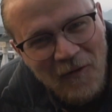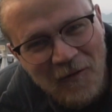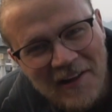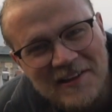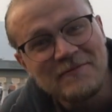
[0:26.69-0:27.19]

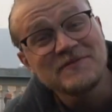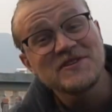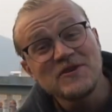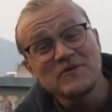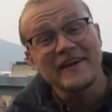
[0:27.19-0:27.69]
Welcome
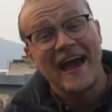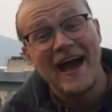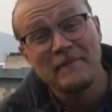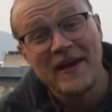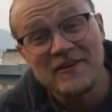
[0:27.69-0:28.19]
to
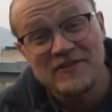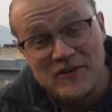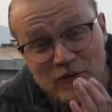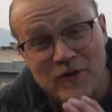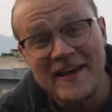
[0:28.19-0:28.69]

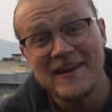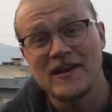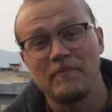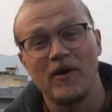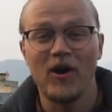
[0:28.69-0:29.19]
Kathmandu in
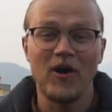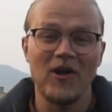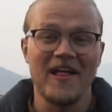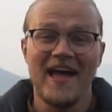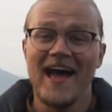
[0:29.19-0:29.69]

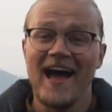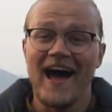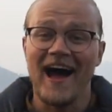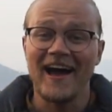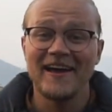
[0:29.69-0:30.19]
Nepal.
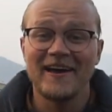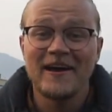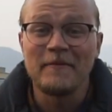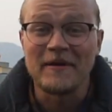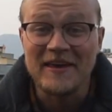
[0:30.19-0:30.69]
I
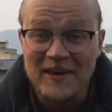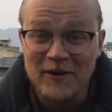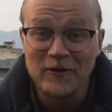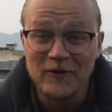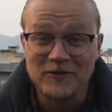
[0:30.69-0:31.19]
am
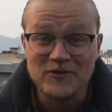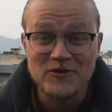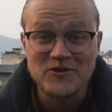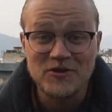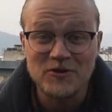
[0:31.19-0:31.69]
here to
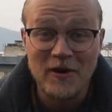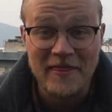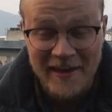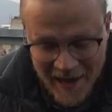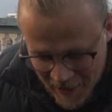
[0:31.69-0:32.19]
do
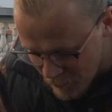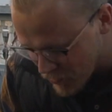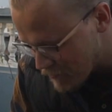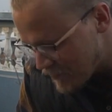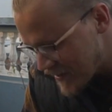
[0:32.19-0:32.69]
the
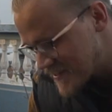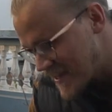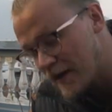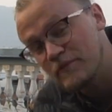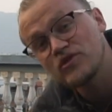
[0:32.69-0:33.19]
Annapurna Base
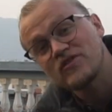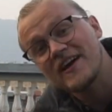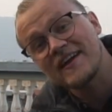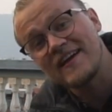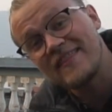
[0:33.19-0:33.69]
Camp trek